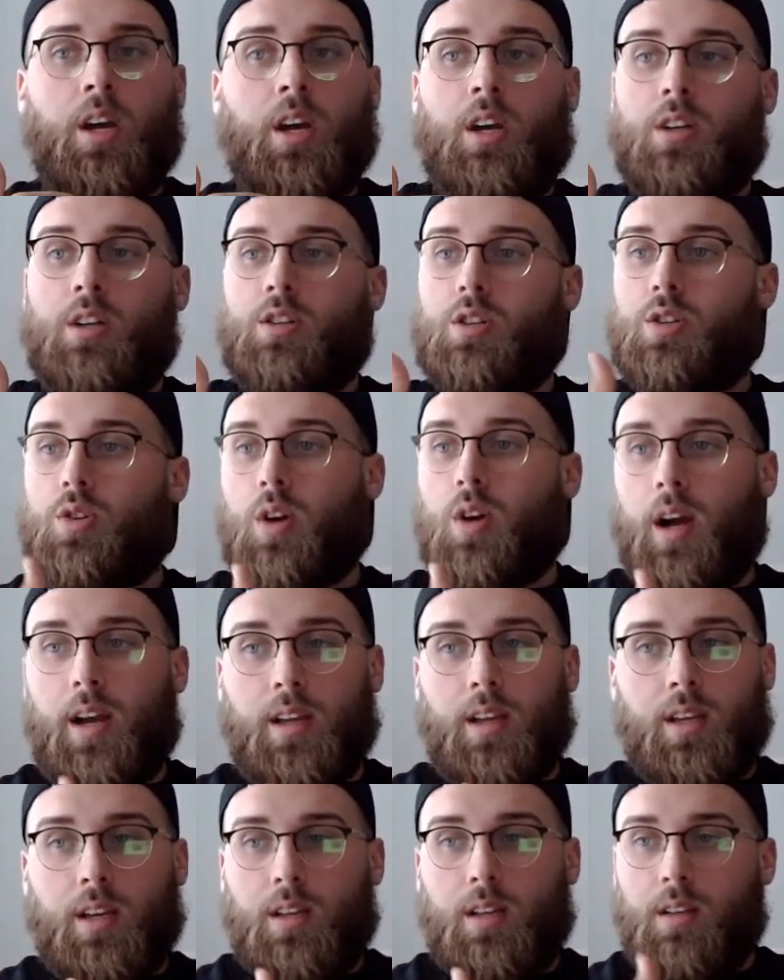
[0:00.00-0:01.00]
Just try and
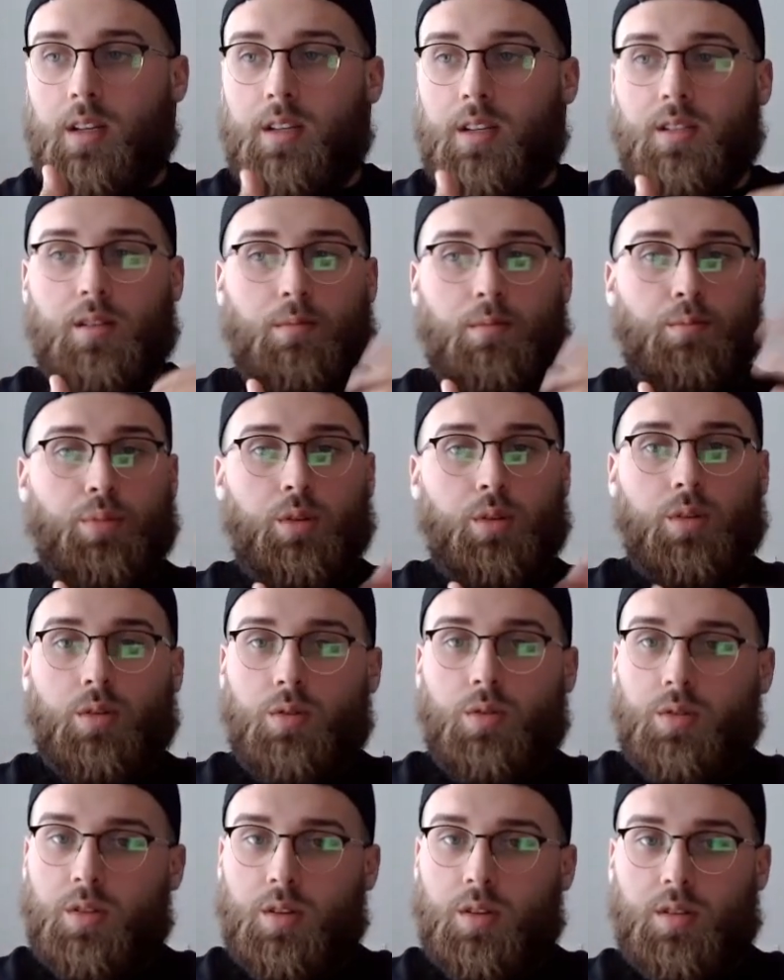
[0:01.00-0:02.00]
get like some
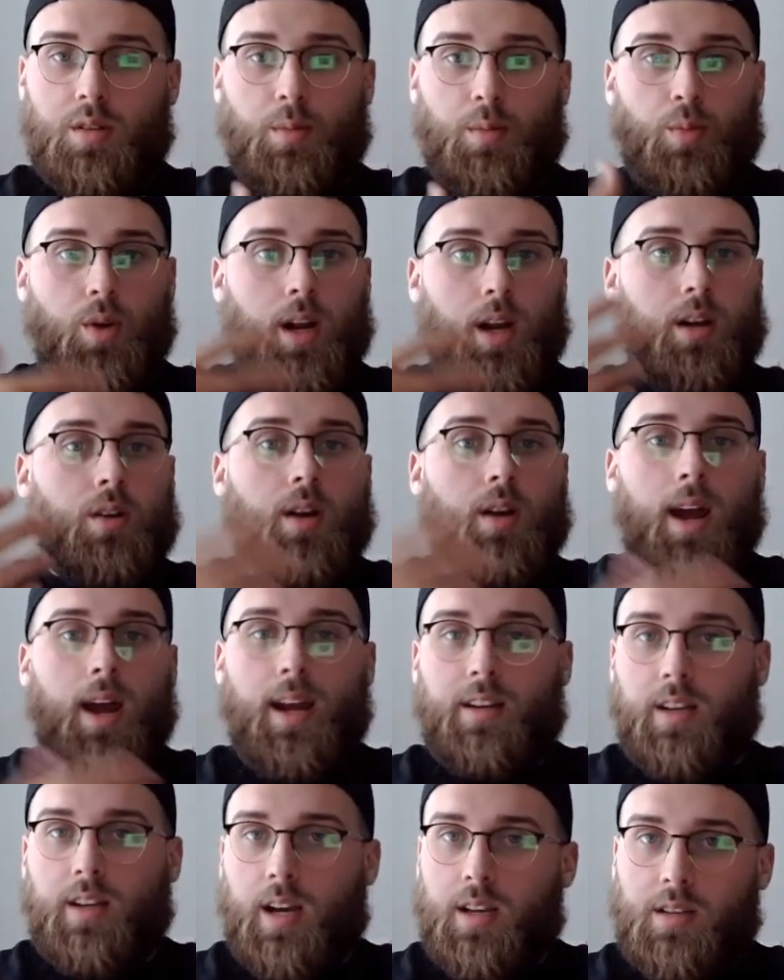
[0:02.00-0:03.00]
blues or some red cracked
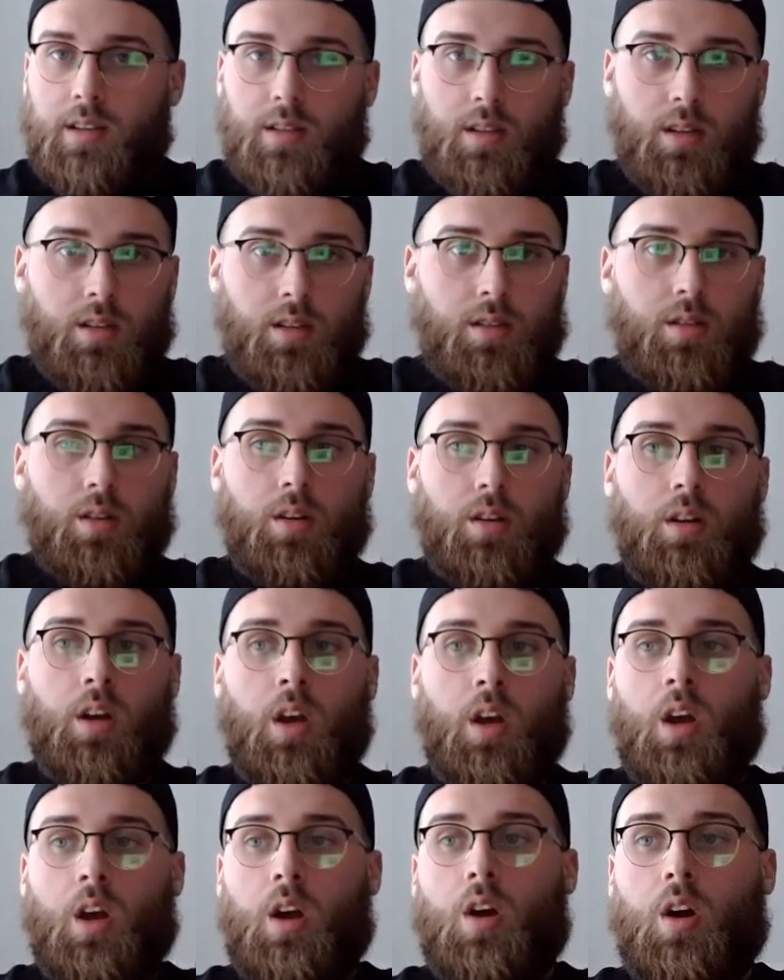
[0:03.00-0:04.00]
ices
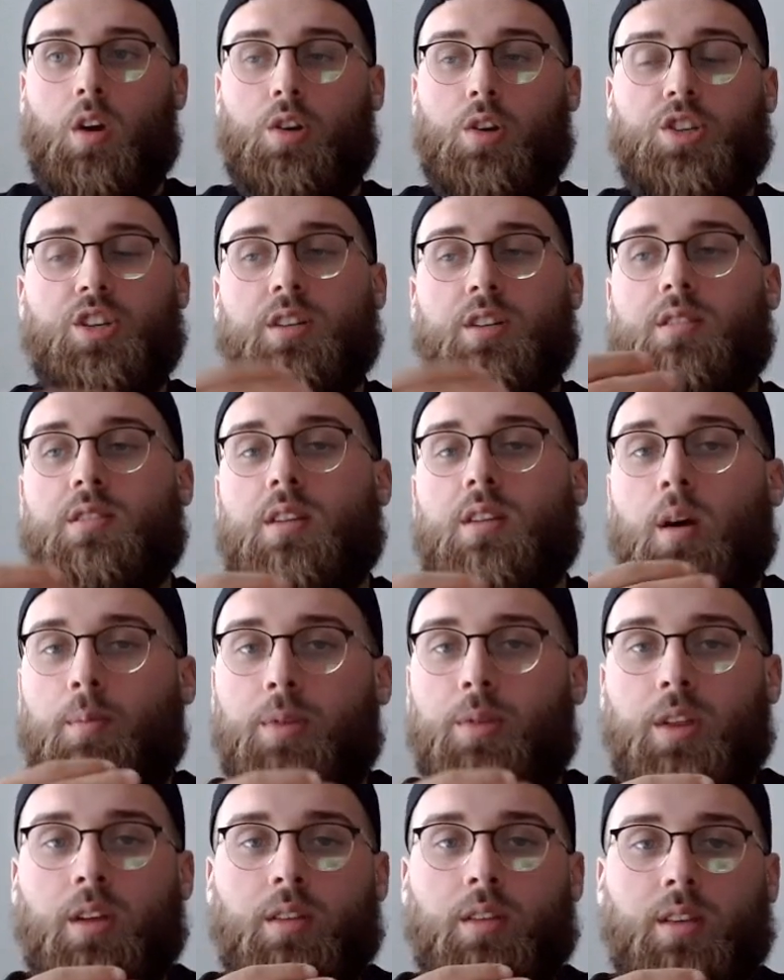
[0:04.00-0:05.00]
or just
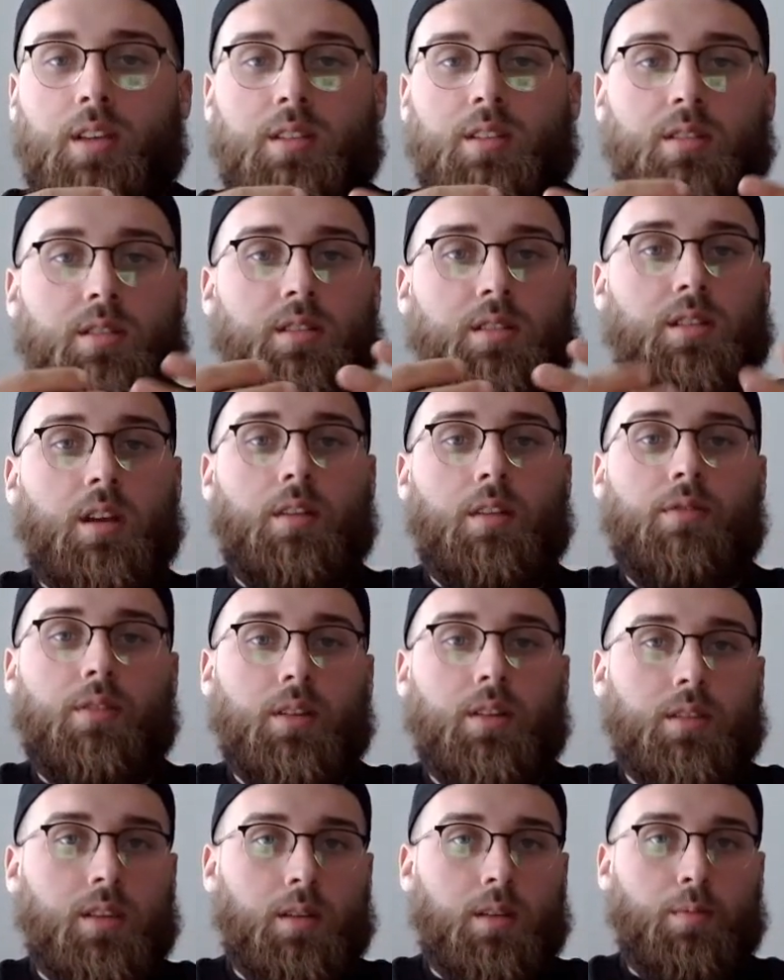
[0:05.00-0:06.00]
something that's
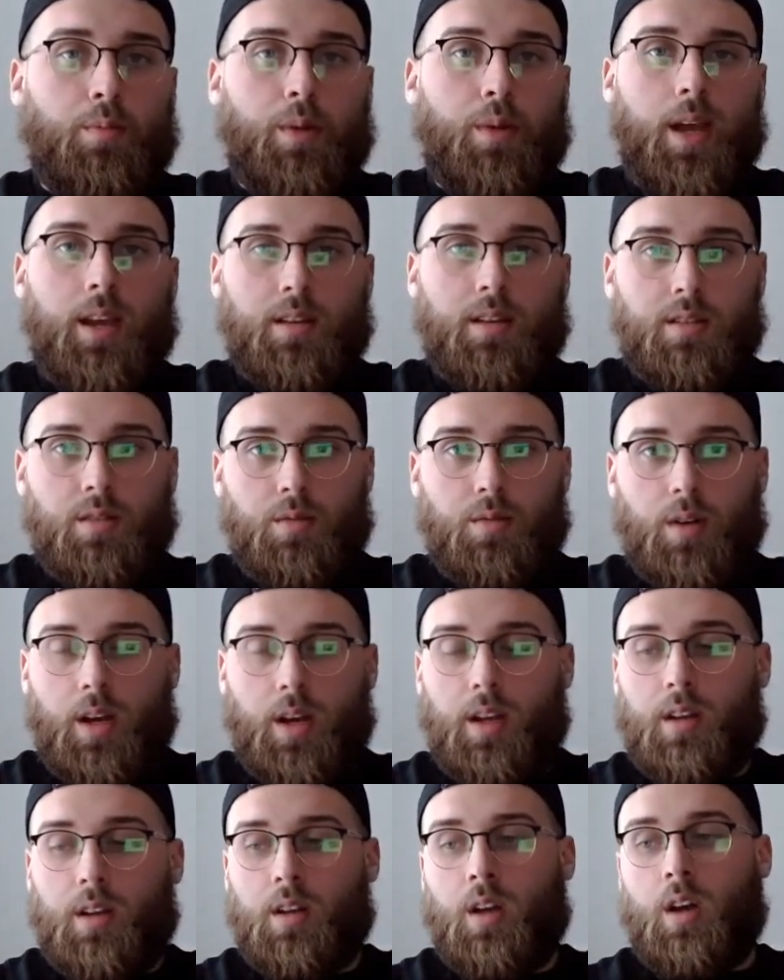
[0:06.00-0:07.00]
different than base, right?